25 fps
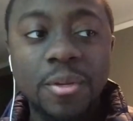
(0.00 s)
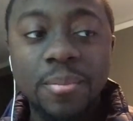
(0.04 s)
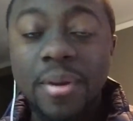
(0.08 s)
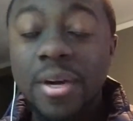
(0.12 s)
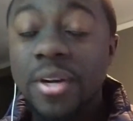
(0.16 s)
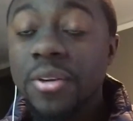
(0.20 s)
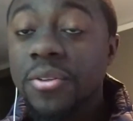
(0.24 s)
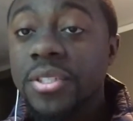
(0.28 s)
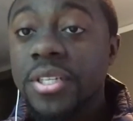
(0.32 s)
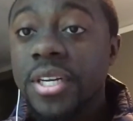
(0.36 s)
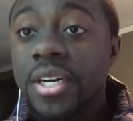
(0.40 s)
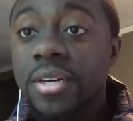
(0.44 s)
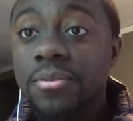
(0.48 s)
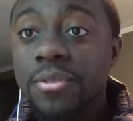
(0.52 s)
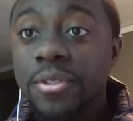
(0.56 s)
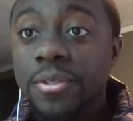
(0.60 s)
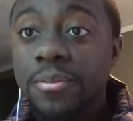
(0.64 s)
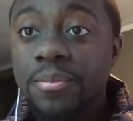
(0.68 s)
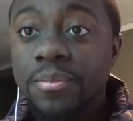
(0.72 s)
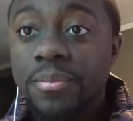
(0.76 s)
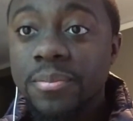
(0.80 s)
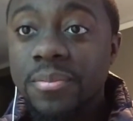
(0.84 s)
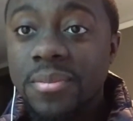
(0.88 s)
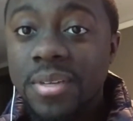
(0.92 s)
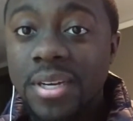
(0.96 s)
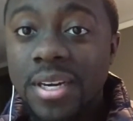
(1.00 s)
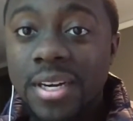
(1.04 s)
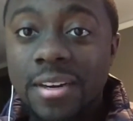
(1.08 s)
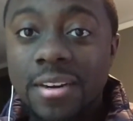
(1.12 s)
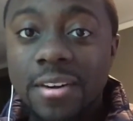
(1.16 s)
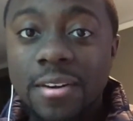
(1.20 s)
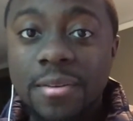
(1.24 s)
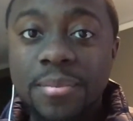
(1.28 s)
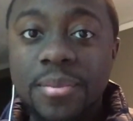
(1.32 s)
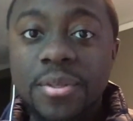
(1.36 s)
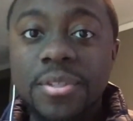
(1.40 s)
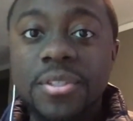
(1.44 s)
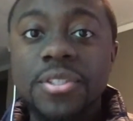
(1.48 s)
my hotel room.
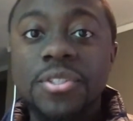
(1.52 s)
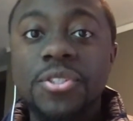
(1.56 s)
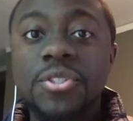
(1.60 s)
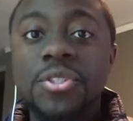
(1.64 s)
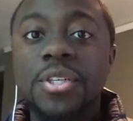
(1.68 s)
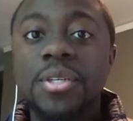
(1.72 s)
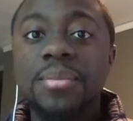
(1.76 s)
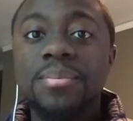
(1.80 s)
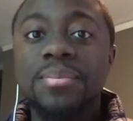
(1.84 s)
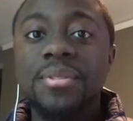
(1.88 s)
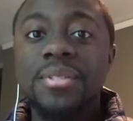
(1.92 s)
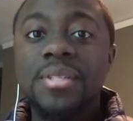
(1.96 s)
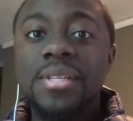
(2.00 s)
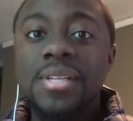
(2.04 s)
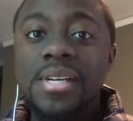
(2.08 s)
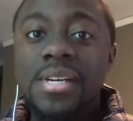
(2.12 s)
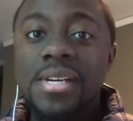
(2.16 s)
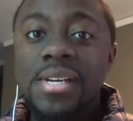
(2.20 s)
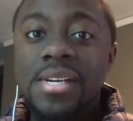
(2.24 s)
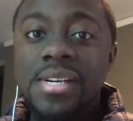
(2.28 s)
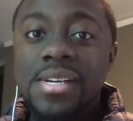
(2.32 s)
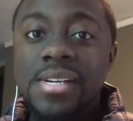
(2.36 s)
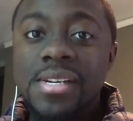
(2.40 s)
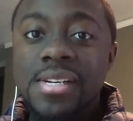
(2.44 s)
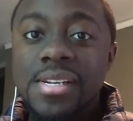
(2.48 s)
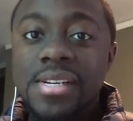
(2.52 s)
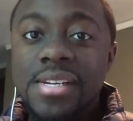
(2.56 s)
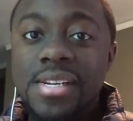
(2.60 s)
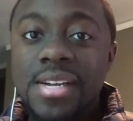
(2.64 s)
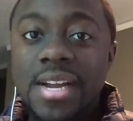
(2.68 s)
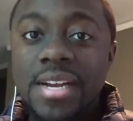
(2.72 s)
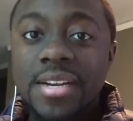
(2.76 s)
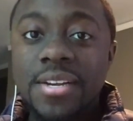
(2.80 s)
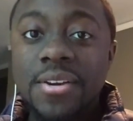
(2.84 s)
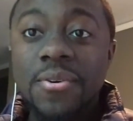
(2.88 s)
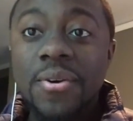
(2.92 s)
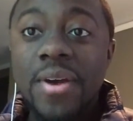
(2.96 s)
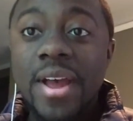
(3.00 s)
I'm on a trip, and
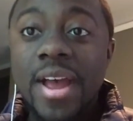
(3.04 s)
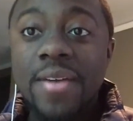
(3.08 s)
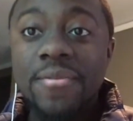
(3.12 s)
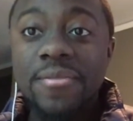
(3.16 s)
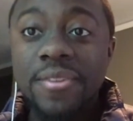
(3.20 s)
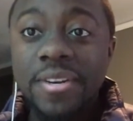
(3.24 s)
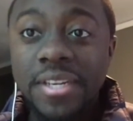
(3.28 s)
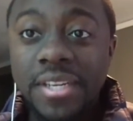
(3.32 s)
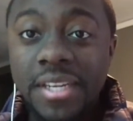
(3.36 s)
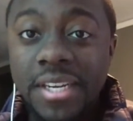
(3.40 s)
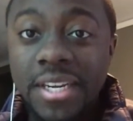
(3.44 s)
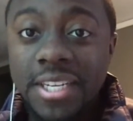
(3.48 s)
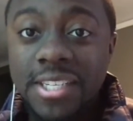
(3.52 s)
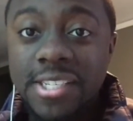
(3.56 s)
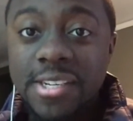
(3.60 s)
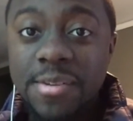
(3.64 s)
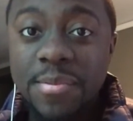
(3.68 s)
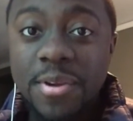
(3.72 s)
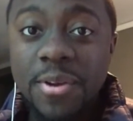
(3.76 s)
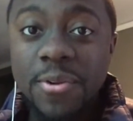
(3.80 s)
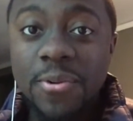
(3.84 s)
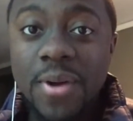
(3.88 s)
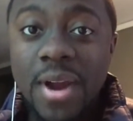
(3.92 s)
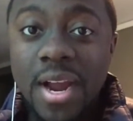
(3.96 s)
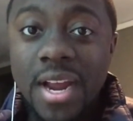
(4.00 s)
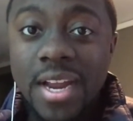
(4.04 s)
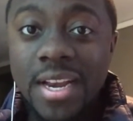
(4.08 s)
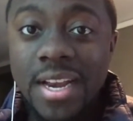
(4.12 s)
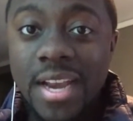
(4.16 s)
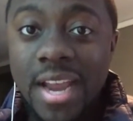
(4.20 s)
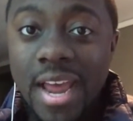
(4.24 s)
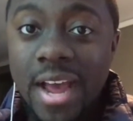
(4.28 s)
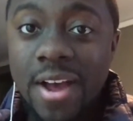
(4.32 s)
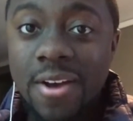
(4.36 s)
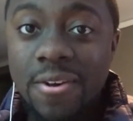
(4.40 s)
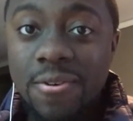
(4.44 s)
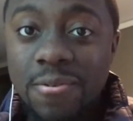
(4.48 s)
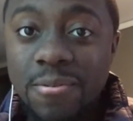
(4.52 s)
I don't have any keys with me right
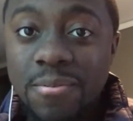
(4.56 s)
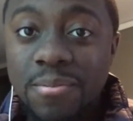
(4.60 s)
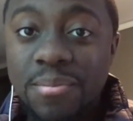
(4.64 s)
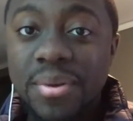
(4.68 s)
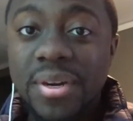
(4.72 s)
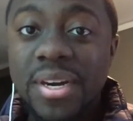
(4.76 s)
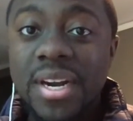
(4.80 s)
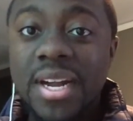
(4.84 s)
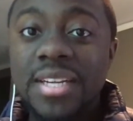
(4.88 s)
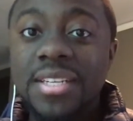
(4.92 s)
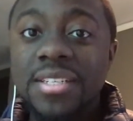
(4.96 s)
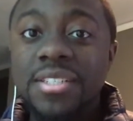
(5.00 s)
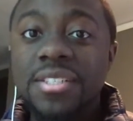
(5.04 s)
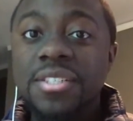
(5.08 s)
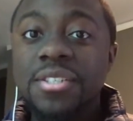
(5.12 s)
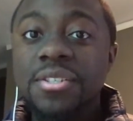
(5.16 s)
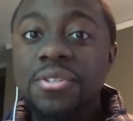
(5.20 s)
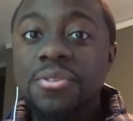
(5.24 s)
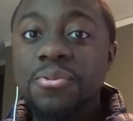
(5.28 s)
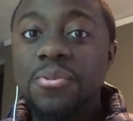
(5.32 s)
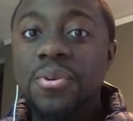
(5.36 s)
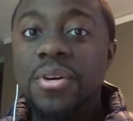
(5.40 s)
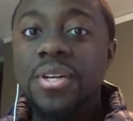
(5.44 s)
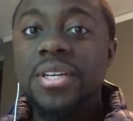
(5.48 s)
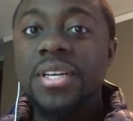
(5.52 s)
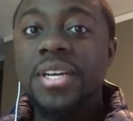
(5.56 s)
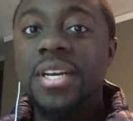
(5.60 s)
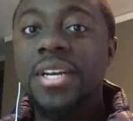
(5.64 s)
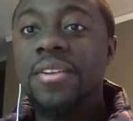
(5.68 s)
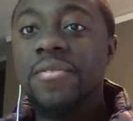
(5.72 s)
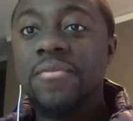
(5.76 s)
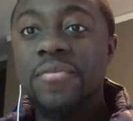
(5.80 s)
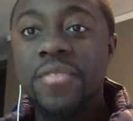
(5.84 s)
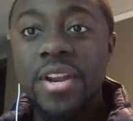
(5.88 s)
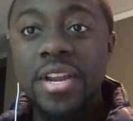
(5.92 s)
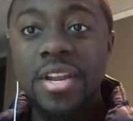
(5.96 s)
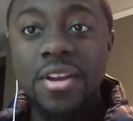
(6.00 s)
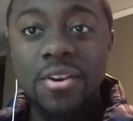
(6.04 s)
now, but I do want to get
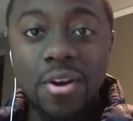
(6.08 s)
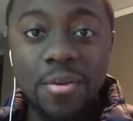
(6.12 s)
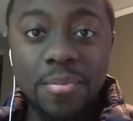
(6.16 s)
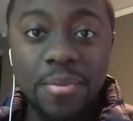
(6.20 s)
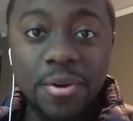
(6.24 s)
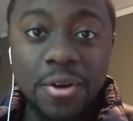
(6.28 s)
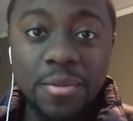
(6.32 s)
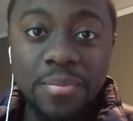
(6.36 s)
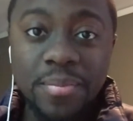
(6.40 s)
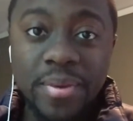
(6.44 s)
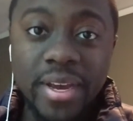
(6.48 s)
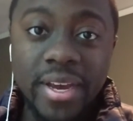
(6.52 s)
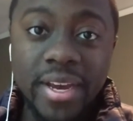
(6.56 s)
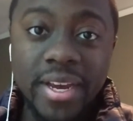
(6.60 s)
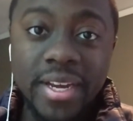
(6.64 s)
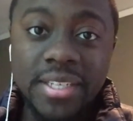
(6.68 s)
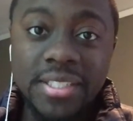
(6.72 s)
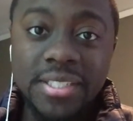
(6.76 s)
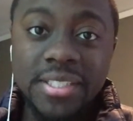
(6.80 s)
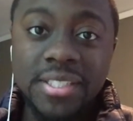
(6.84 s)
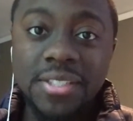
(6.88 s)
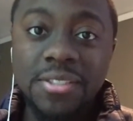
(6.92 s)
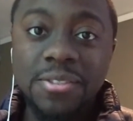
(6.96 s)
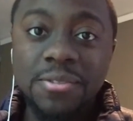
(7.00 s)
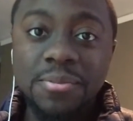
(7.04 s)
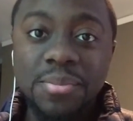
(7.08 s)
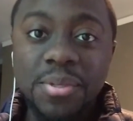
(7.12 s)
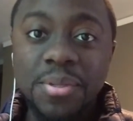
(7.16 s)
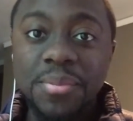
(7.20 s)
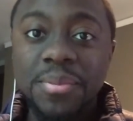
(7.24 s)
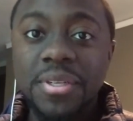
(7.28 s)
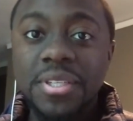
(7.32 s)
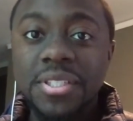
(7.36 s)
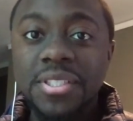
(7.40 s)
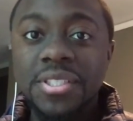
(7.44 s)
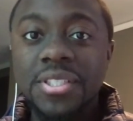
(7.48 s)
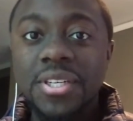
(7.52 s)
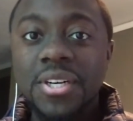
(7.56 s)
a video up on the page so people
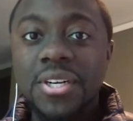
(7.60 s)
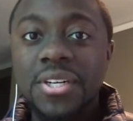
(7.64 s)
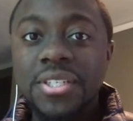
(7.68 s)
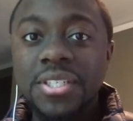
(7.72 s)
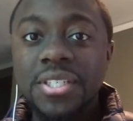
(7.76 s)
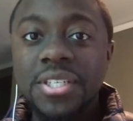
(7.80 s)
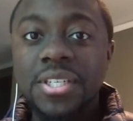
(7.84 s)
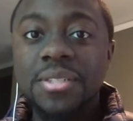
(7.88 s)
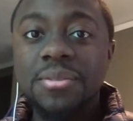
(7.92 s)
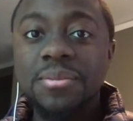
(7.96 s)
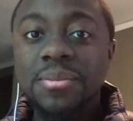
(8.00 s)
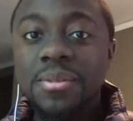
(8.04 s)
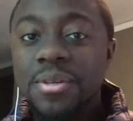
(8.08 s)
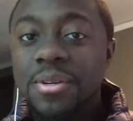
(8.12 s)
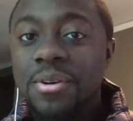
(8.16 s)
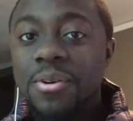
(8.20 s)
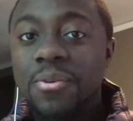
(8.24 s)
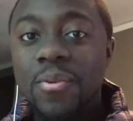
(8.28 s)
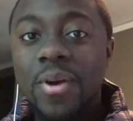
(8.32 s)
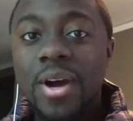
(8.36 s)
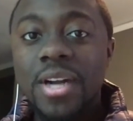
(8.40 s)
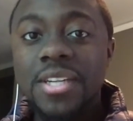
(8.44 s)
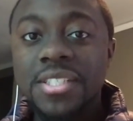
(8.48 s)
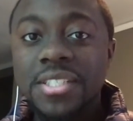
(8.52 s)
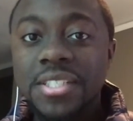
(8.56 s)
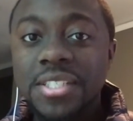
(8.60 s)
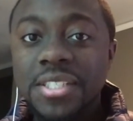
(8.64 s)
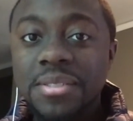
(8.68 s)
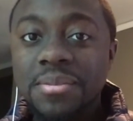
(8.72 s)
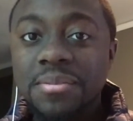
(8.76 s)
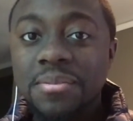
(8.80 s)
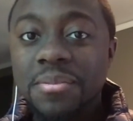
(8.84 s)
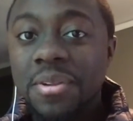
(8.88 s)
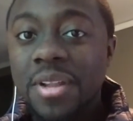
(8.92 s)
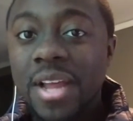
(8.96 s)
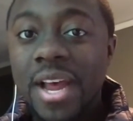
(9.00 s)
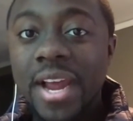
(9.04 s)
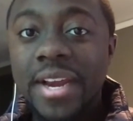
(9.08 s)
can start, watching it,
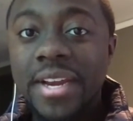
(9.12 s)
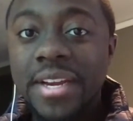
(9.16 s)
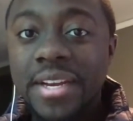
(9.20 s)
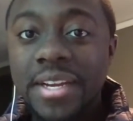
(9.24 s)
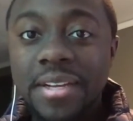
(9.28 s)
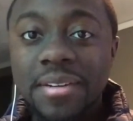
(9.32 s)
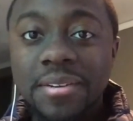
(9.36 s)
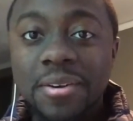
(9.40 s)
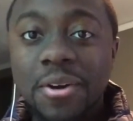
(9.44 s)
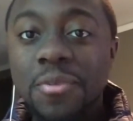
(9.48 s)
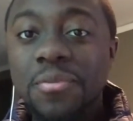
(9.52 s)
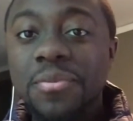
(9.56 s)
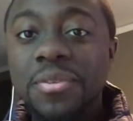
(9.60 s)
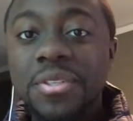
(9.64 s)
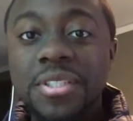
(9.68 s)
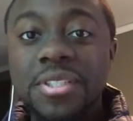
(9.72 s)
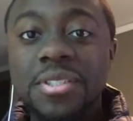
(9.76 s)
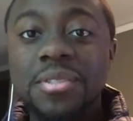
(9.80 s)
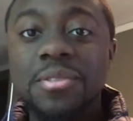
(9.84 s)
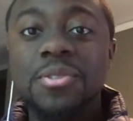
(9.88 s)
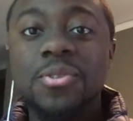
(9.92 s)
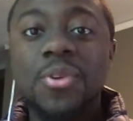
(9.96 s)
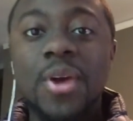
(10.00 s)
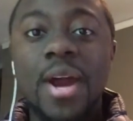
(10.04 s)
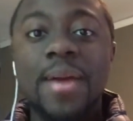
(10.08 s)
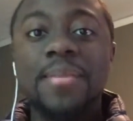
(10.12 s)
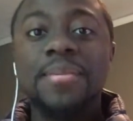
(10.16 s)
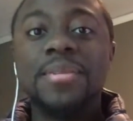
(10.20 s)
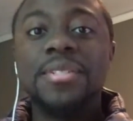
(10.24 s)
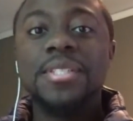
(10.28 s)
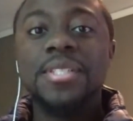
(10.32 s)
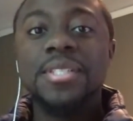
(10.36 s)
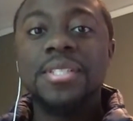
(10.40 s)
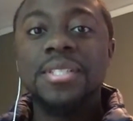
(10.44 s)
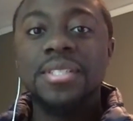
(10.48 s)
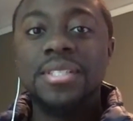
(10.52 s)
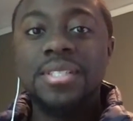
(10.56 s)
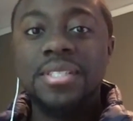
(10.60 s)
liking it, hopefully subscribing
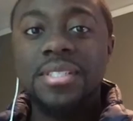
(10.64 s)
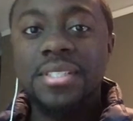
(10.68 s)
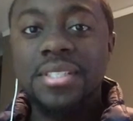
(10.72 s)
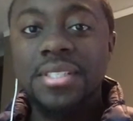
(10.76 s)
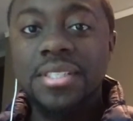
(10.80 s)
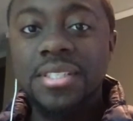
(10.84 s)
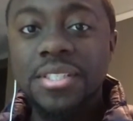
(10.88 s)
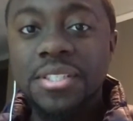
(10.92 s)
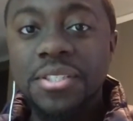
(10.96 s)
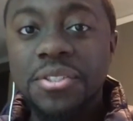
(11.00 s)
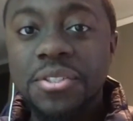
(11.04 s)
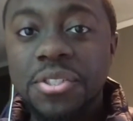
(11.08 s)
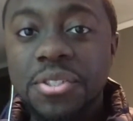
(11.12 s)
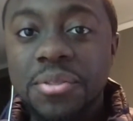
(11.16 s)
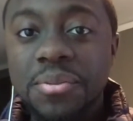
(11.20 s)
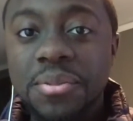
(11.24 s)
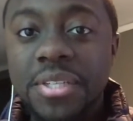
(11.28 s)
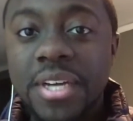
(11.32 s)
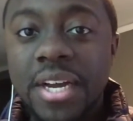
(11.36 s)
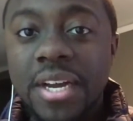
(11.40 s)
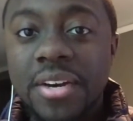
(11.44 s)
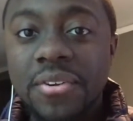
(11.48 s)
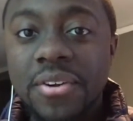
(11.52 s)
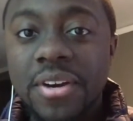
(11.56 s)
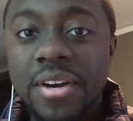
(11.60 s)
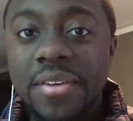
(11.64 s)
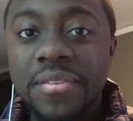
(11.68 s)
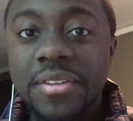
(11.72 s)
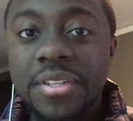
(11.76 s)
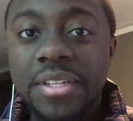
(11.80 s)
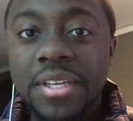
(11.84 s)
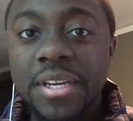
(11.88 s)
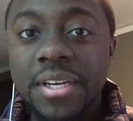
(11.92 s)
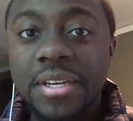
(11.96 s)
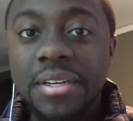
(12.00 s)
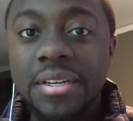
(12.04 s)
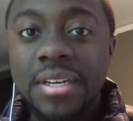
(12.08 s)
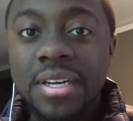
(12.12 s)
to the YouTube channel and
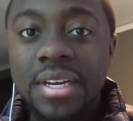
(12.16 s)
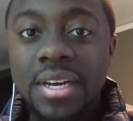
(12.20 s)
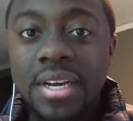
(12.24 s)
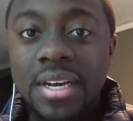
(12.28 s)
everything.